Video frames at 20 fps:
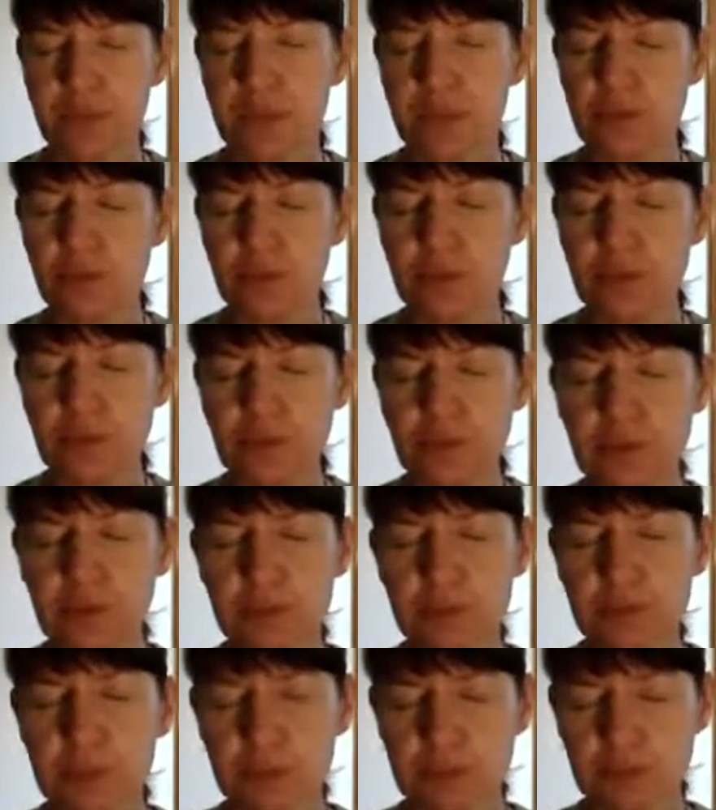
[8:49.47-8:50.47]
To be in a
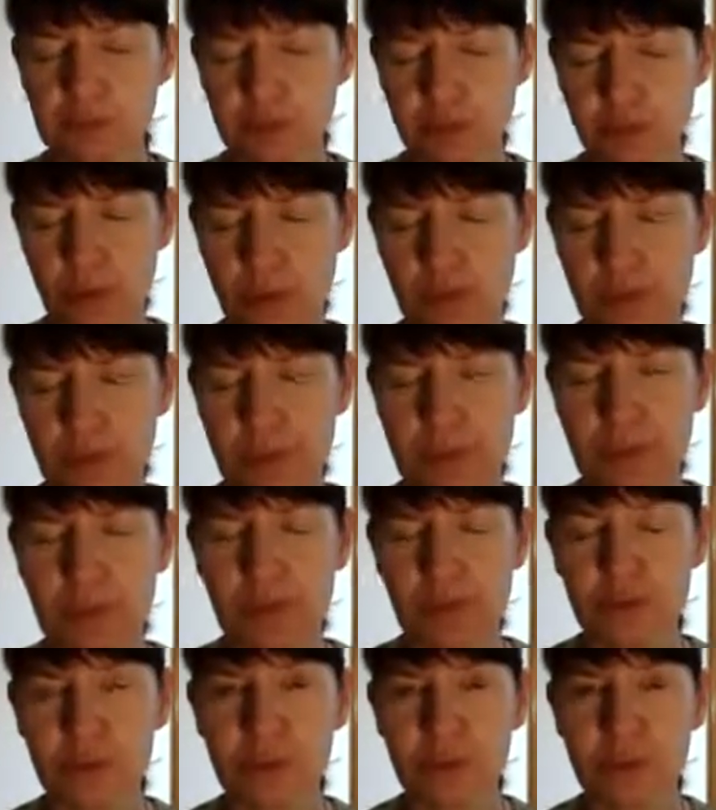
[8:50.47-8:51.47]
present moment and
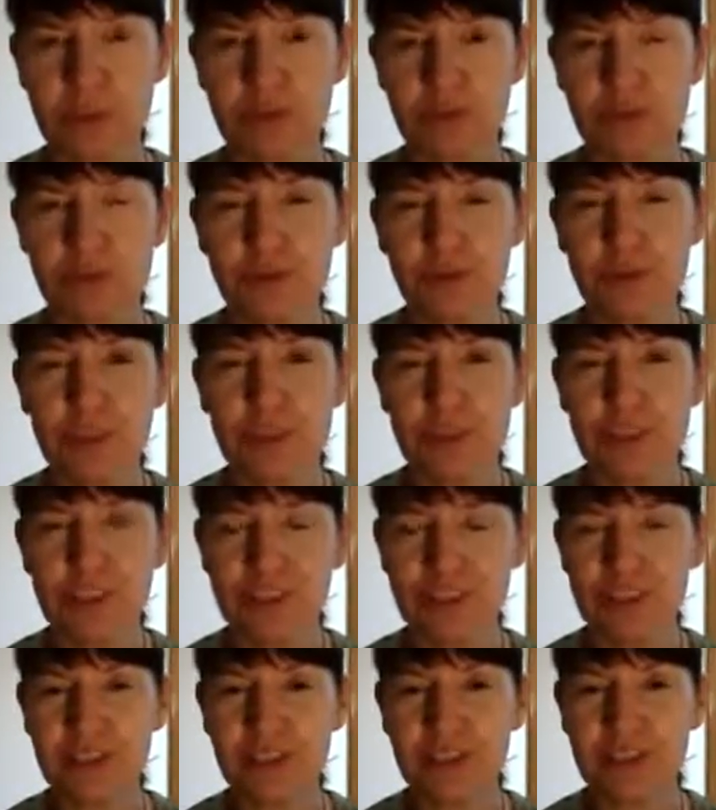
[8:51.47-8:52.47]
to pay full
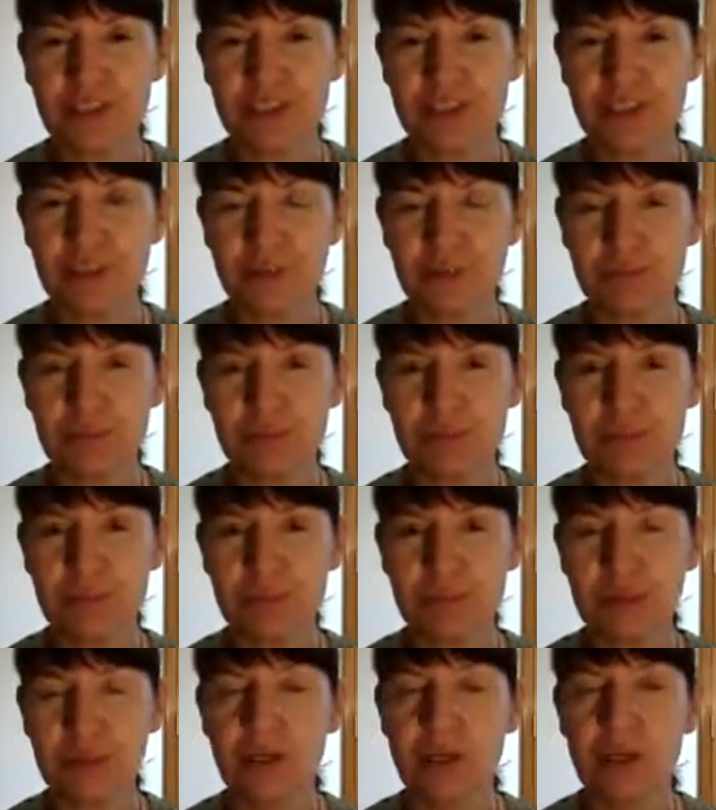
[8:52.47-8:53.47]
attention.
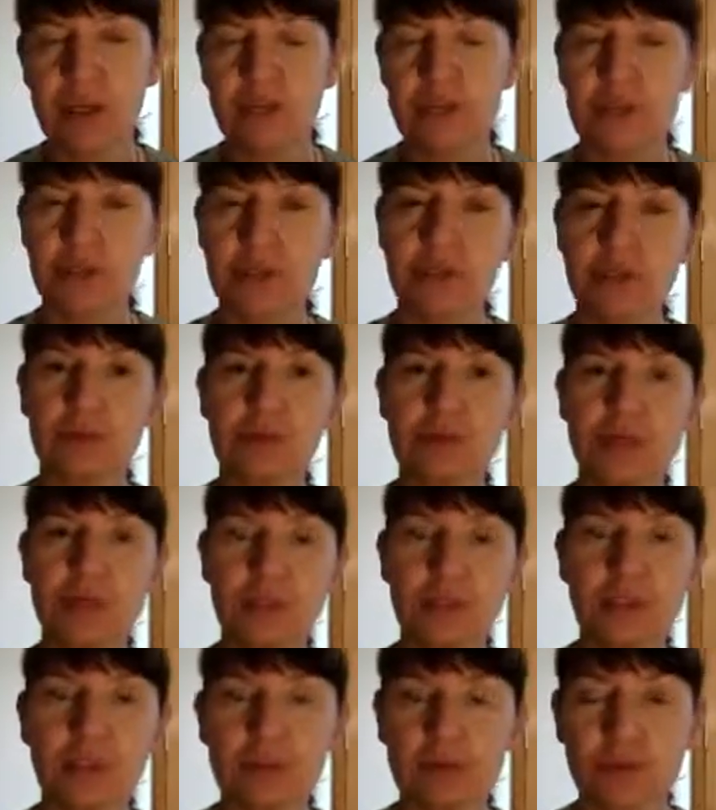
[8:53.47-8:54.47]
When you're
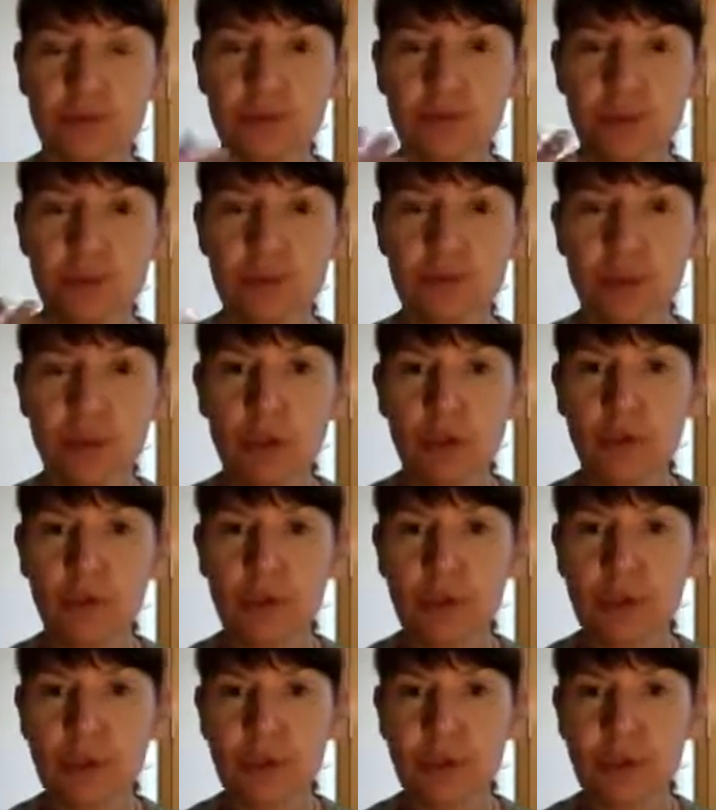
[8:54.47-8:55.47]
ready, of course,
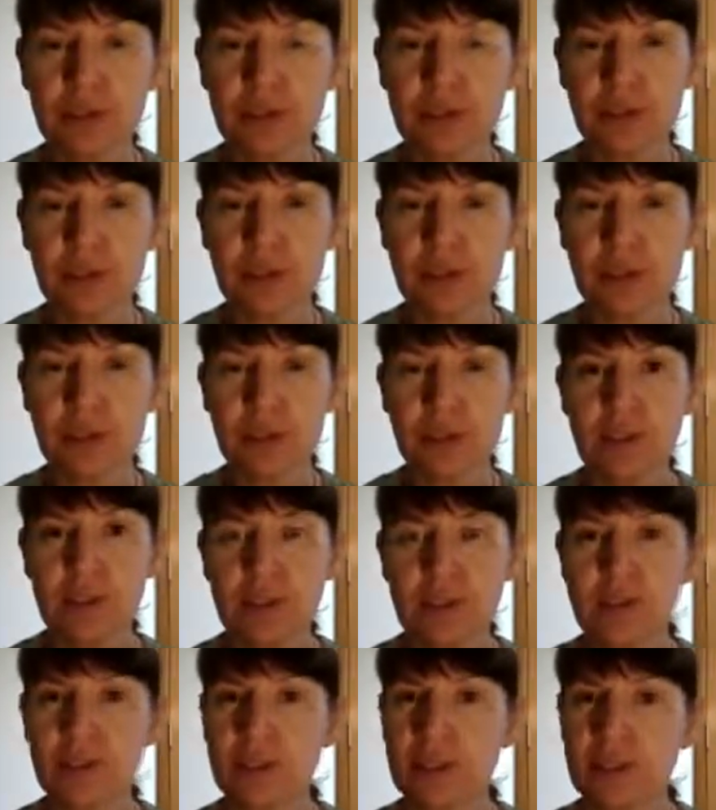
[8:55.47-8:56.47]
swallowing,
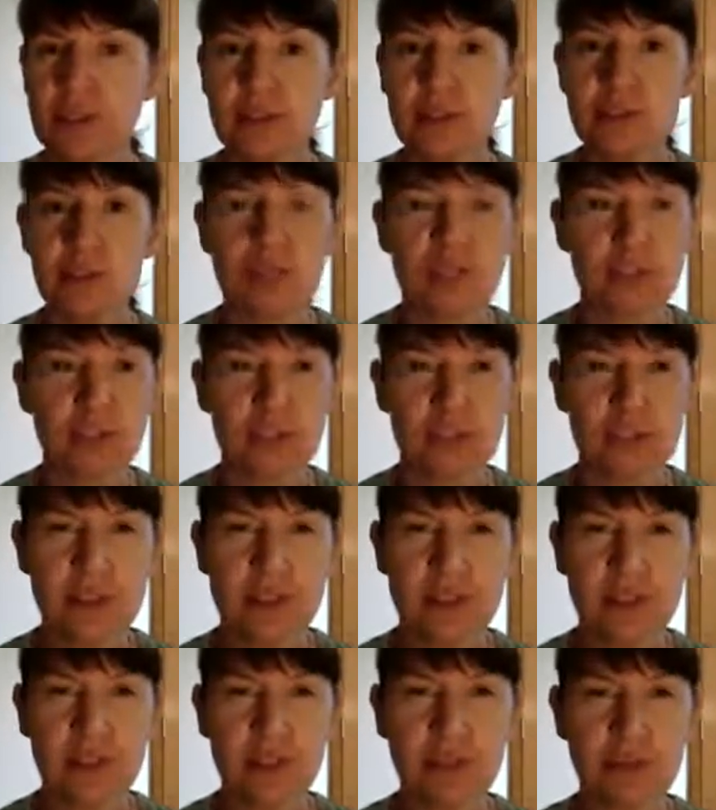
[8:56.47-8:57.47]
and then just
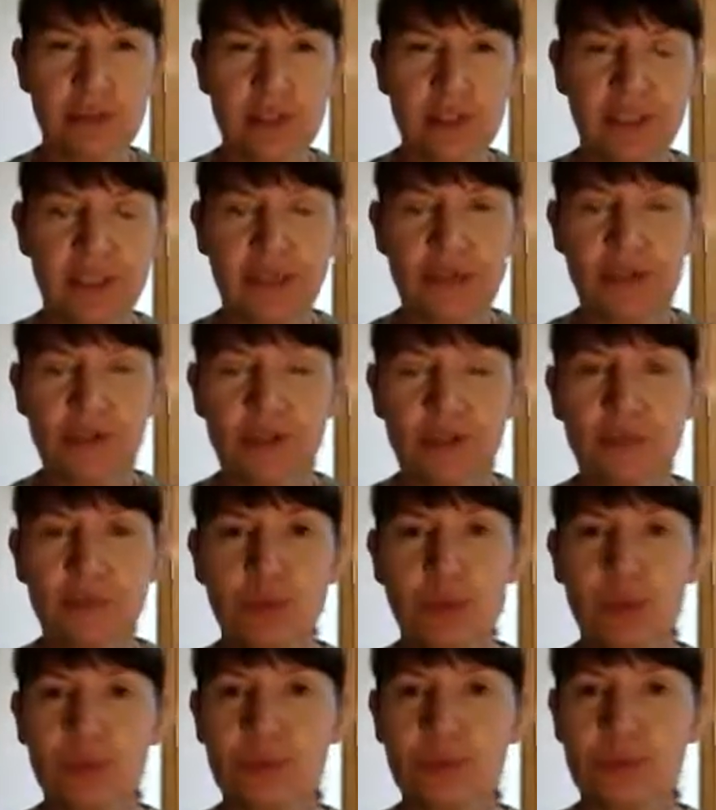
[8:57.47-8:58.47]
sitting quiet for a
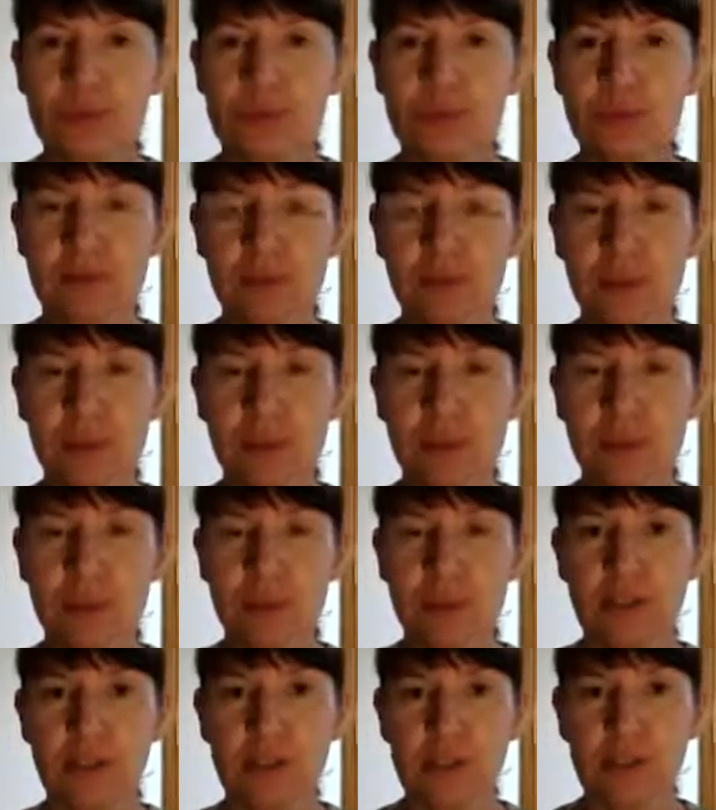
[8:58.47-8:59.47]
moment
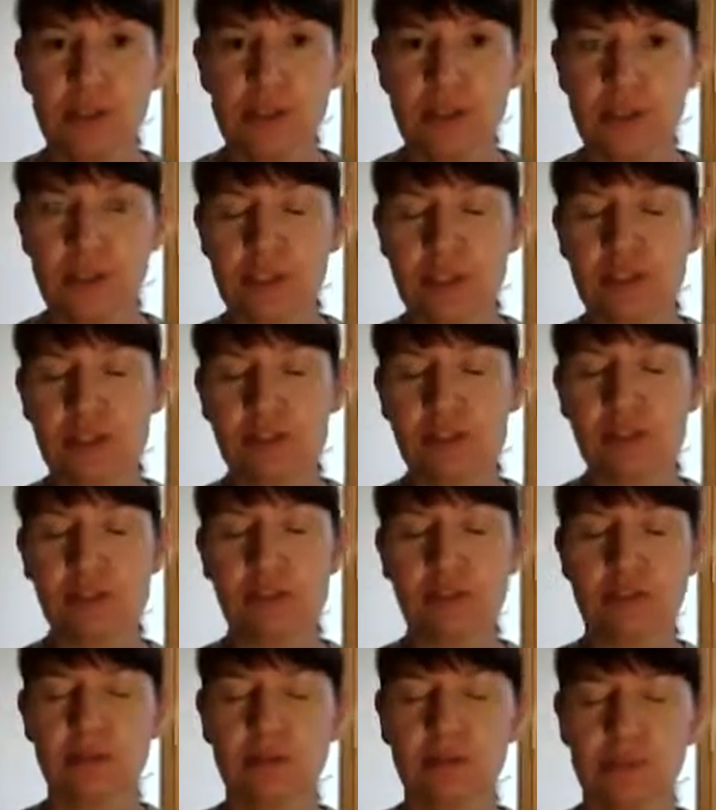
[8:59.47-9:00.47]
and just
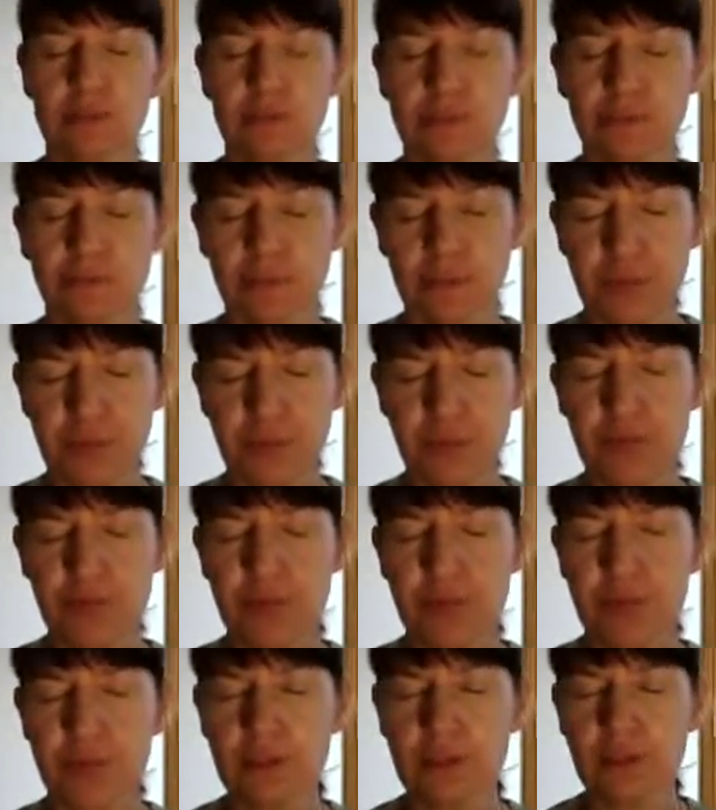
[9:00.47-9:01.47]

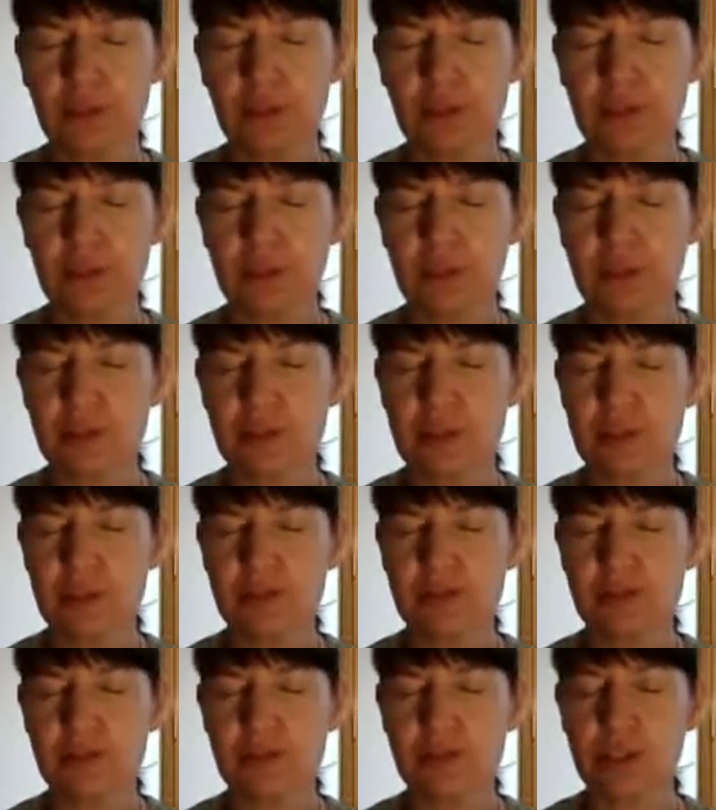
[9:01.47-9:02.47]
going into
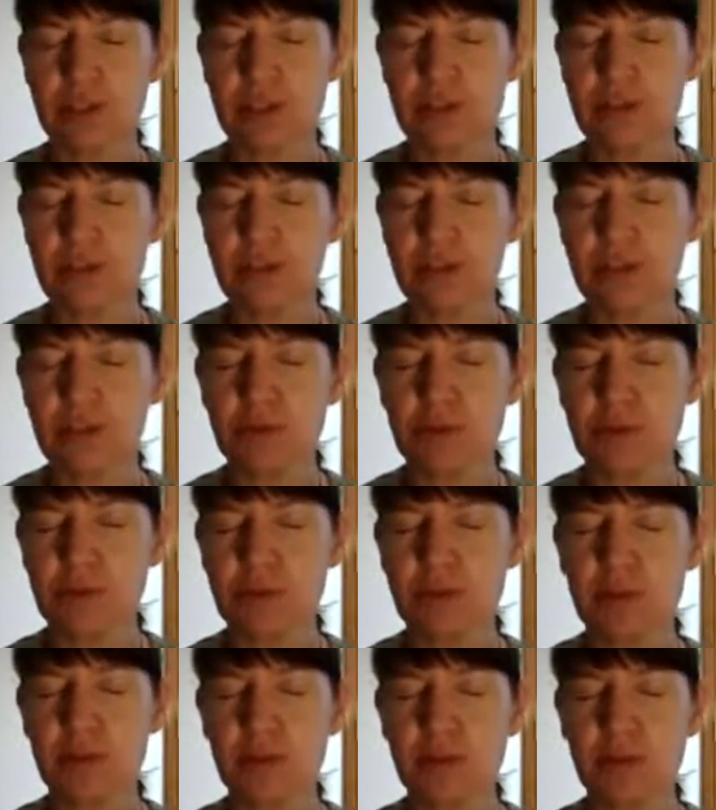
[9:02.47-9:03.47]
yourself and just
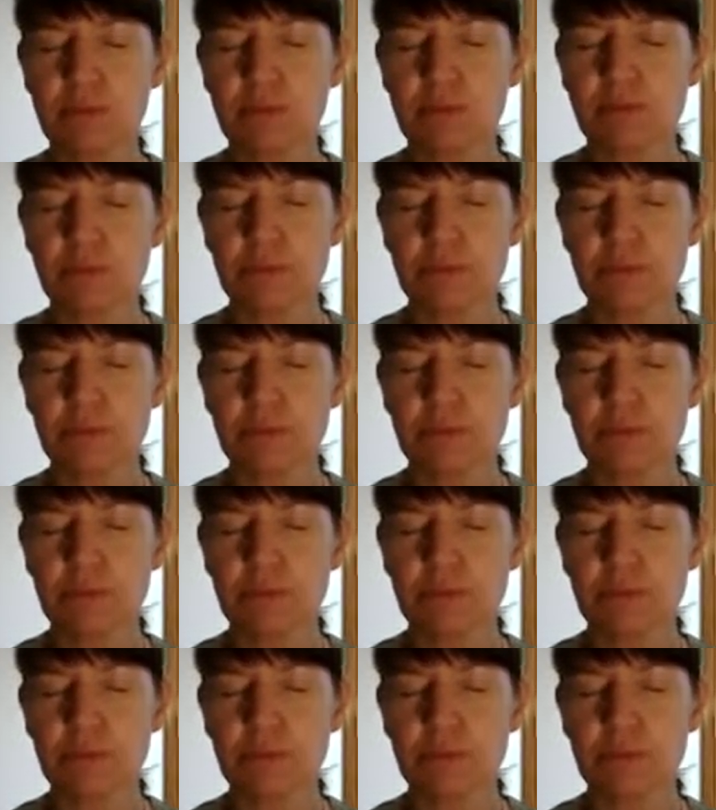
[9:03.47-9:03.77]
noticing